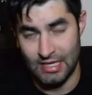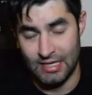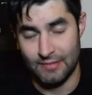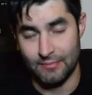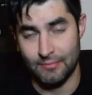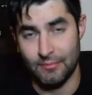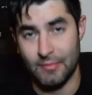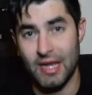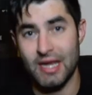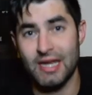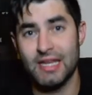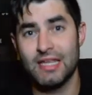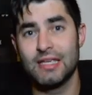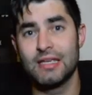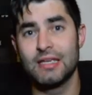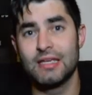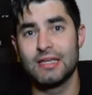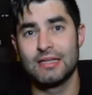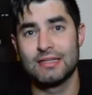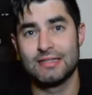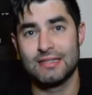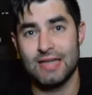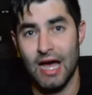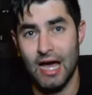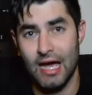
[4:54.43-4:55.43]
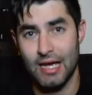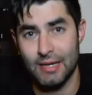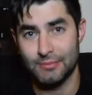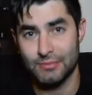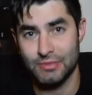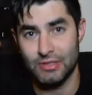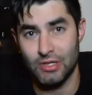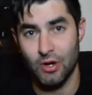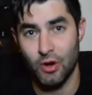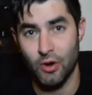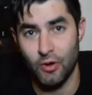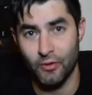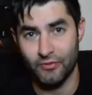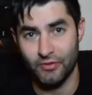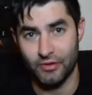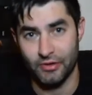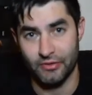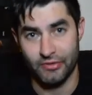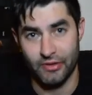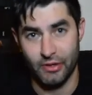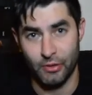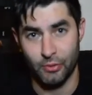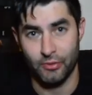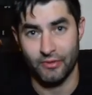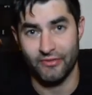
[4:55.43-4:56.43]
Many times over,
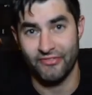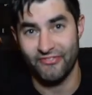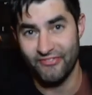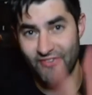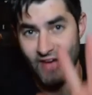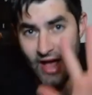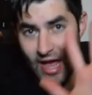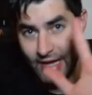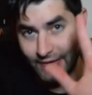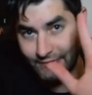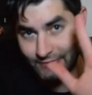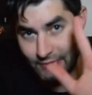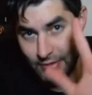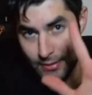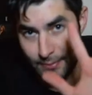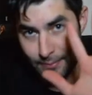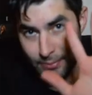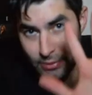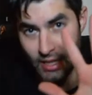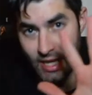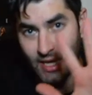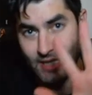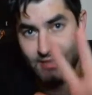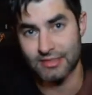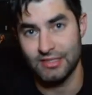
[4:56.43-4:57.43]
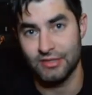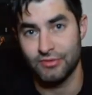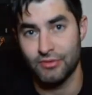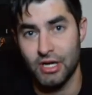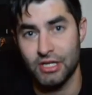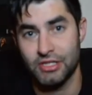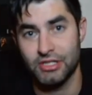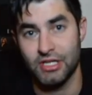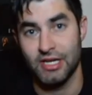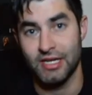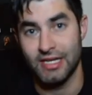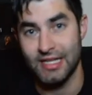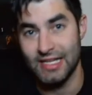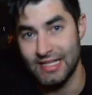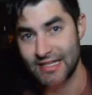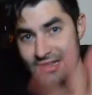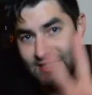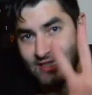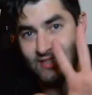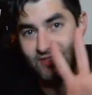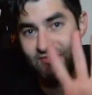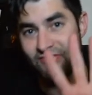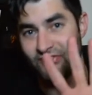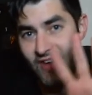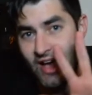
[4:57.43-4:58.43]
there were 5-year plans in Russia, and in
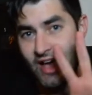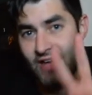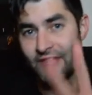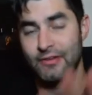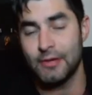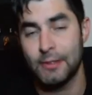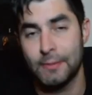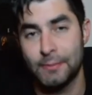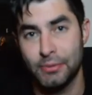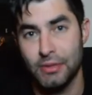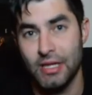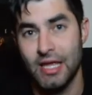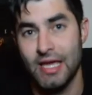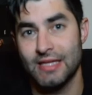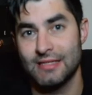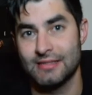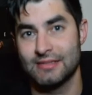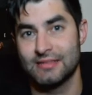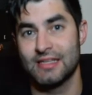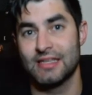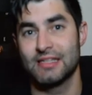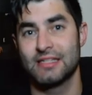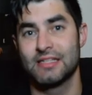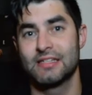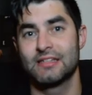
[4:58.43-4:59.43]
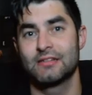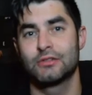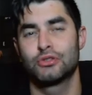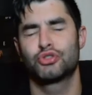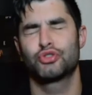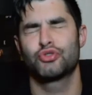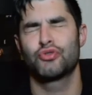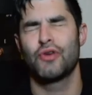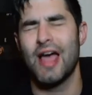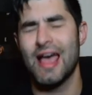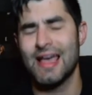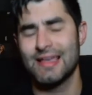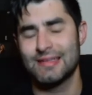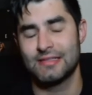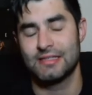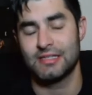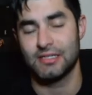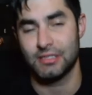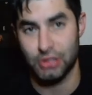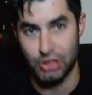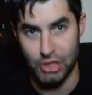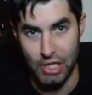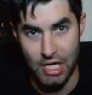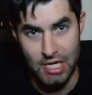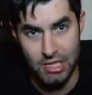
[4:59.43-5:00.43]
these 5-year plans, they did
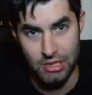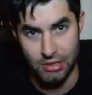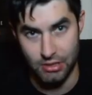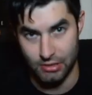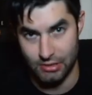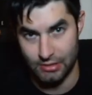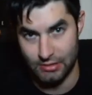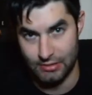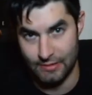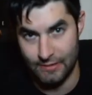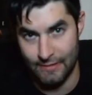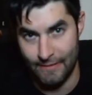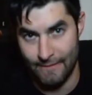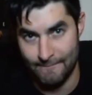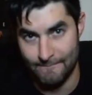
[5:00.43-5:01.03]
drastic changes.